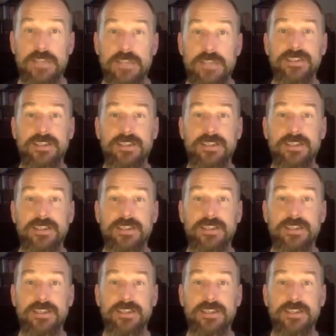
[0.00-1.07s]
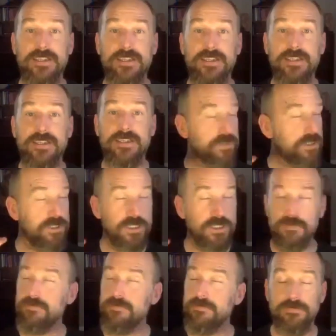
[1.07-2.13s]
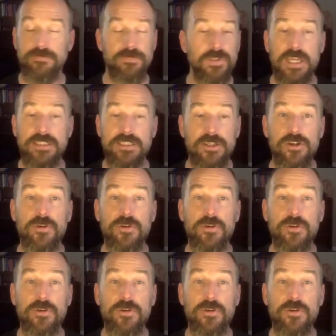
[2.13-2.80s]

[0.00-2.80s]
Just say no. Just